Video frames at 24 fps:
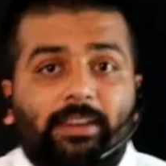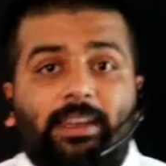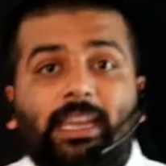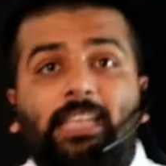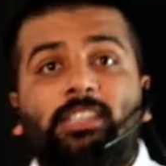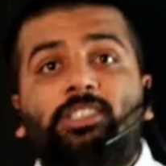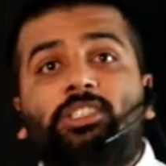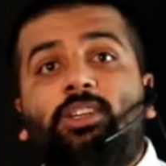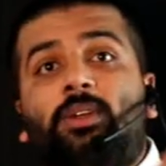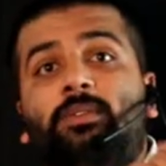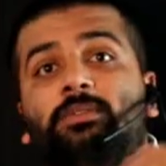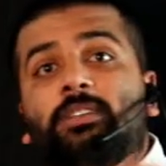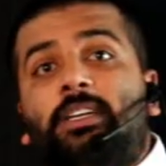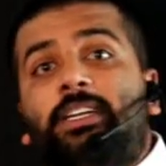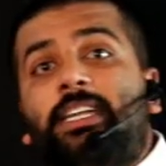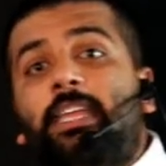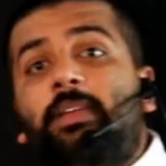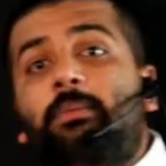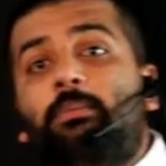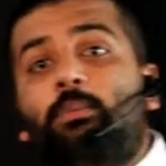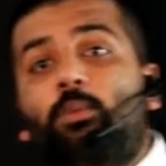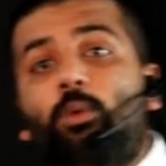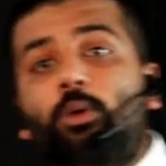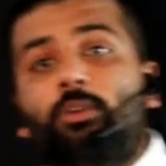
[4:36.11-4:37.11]
Rest of the
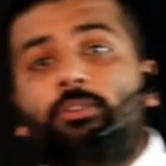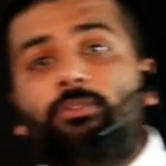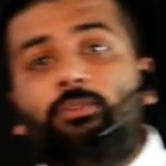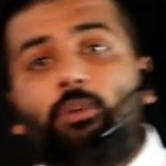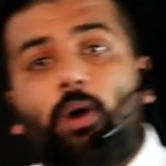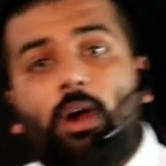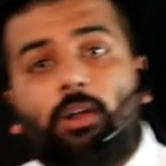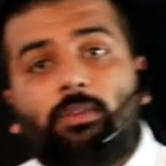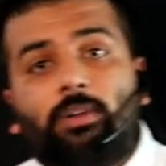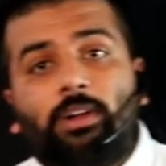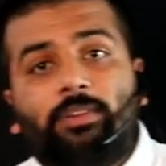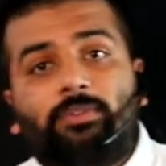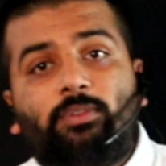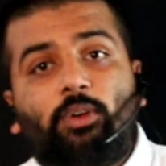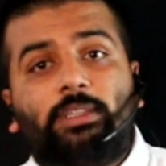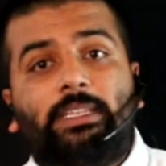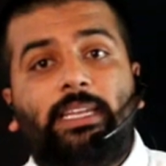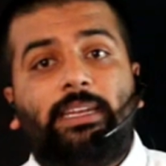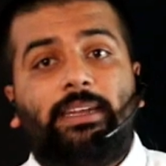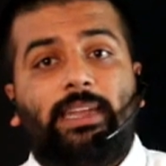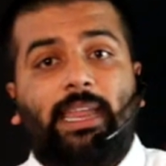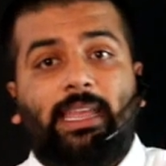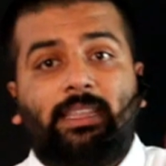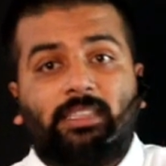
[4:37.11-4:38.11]
team move forward for the
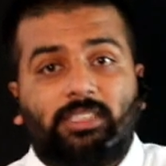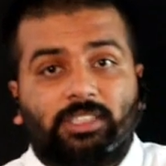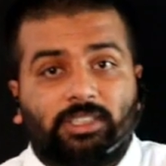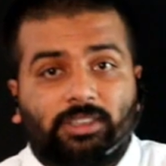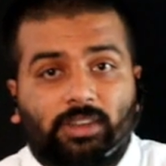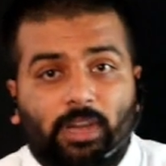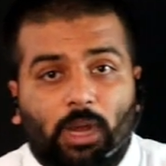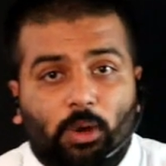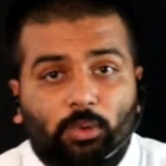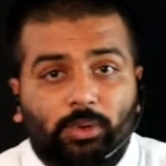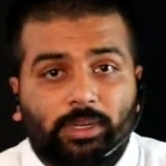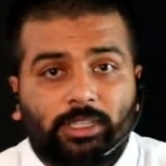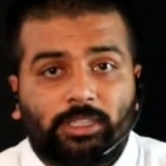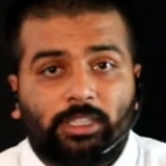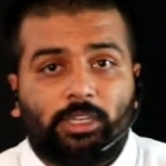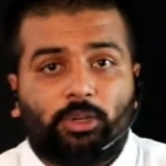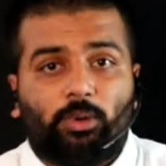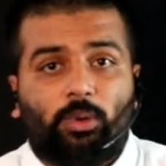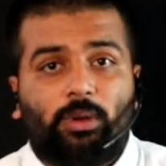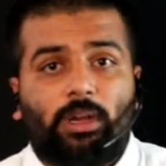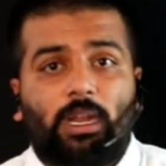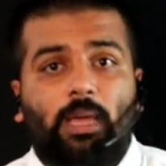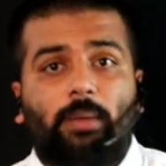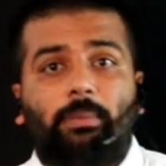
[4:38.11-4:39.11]
next round in the
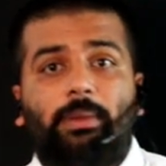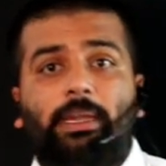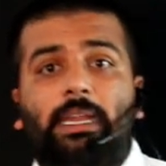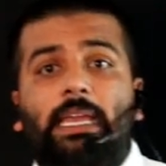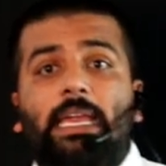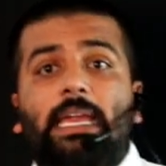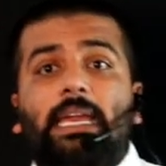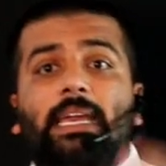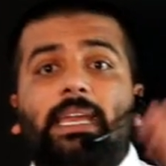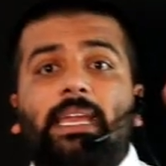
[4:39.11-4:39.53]
tournament.